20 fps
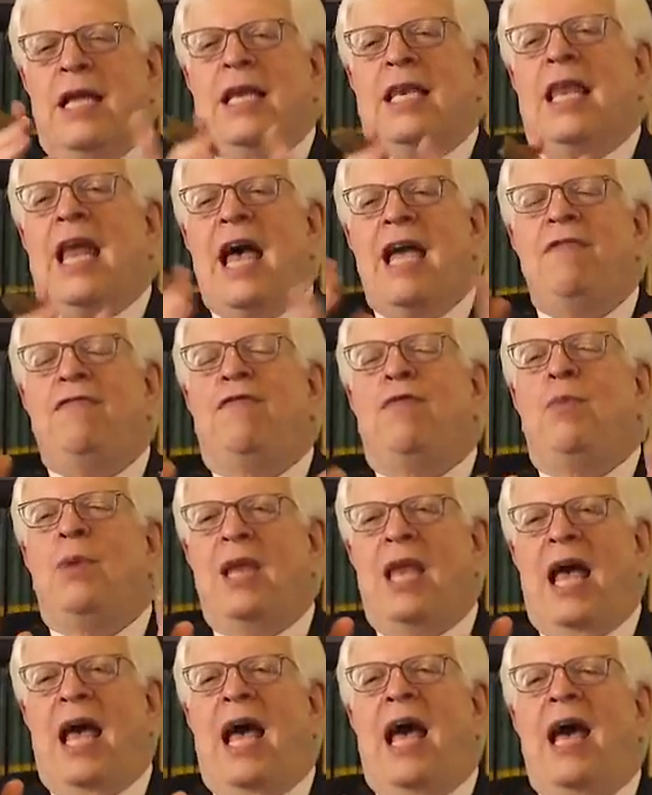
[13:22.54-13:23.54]
life
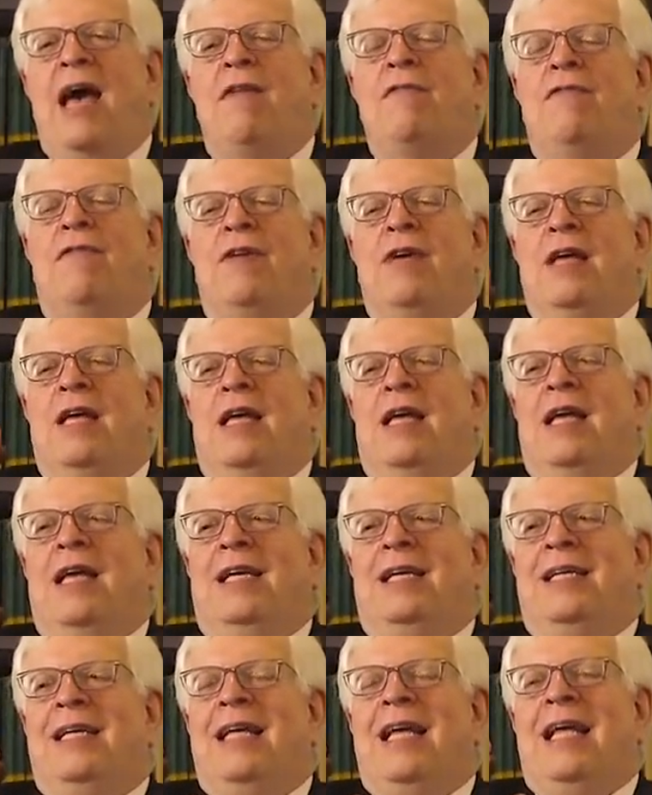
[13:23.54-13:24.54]
will have
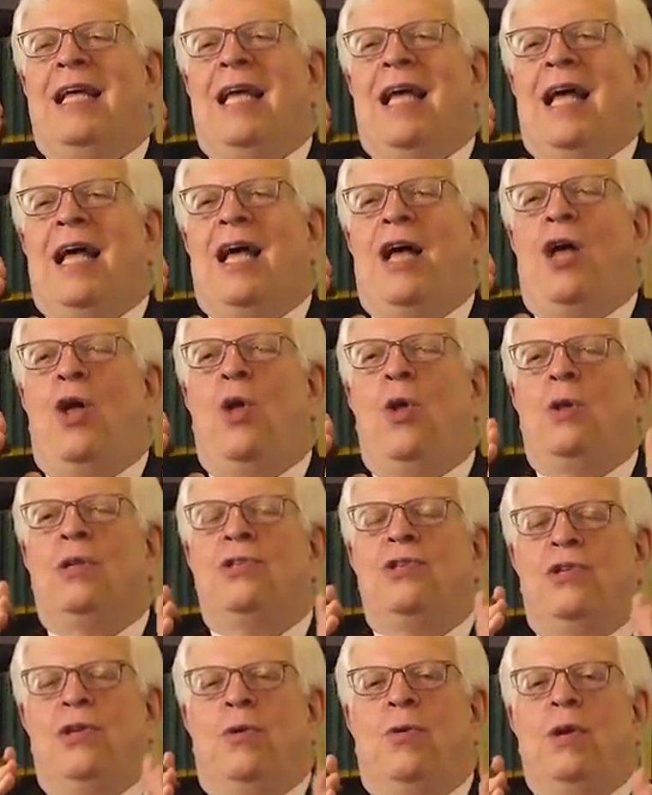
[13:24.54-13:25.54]
a whole
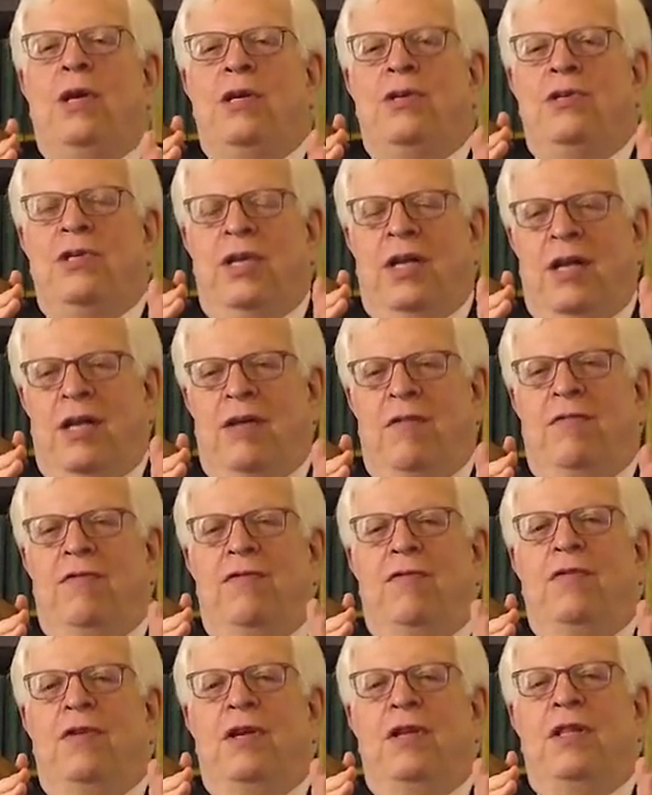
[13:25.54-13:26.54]
series
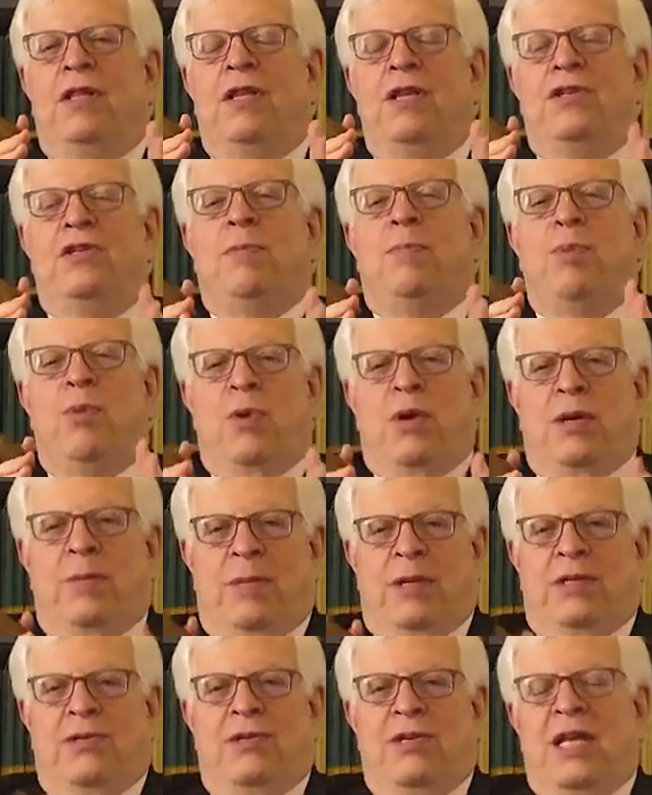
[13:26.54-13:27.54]
of
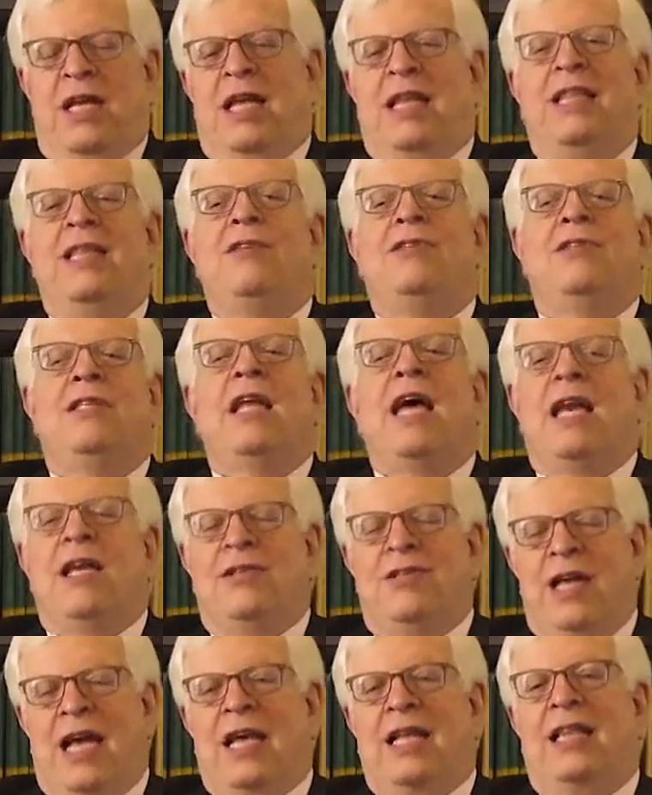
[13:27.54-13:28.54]
disappointments. This is not
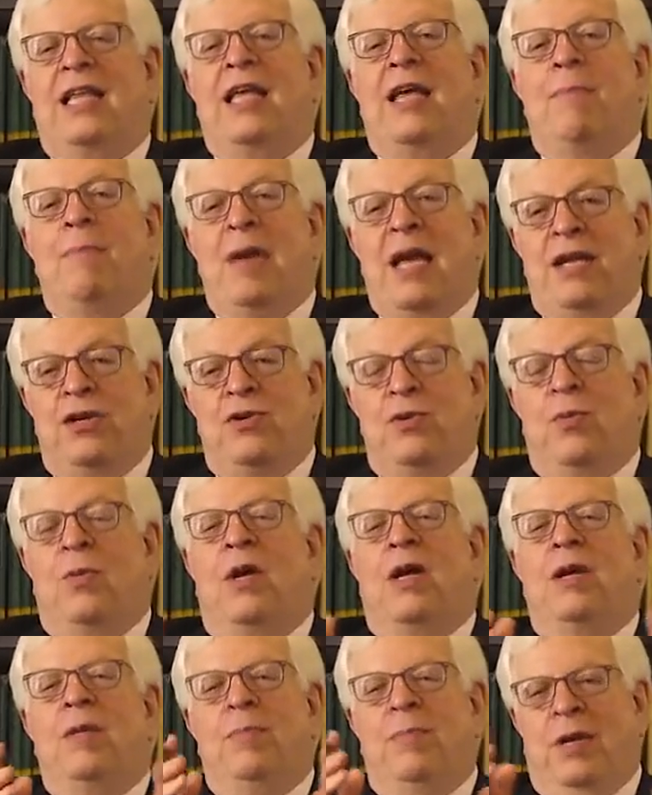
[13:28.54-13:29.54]
exactly a major
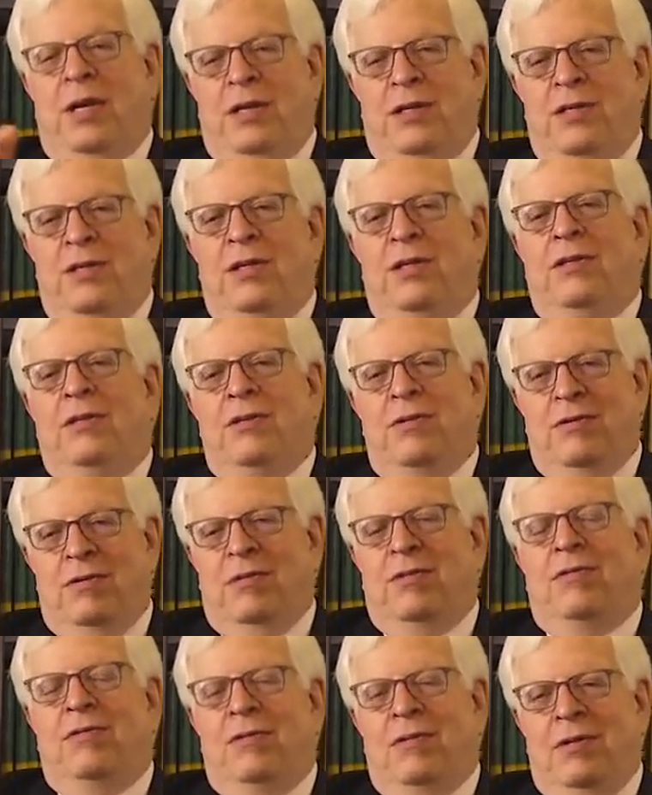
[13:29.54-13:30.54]
one, but
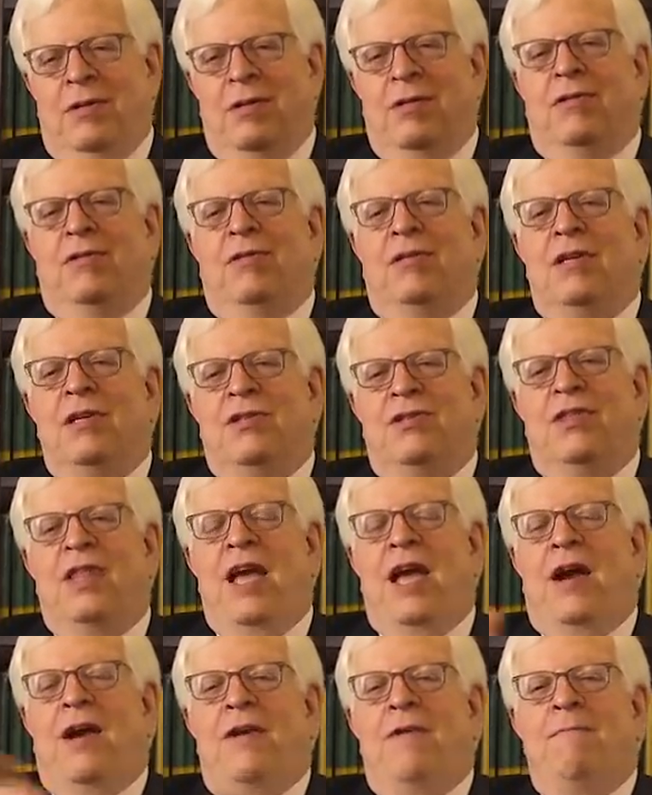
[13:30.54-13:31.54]
it's
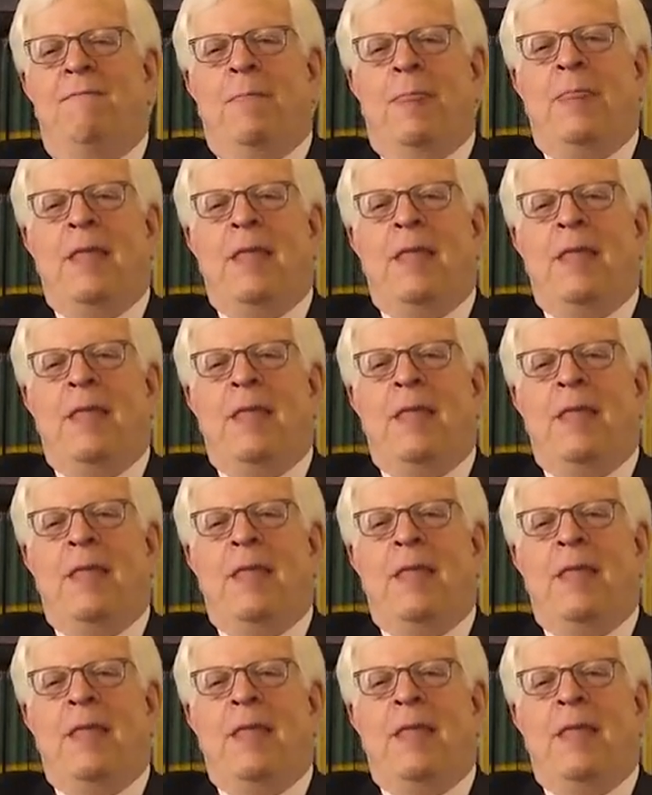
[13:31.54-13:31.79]
there.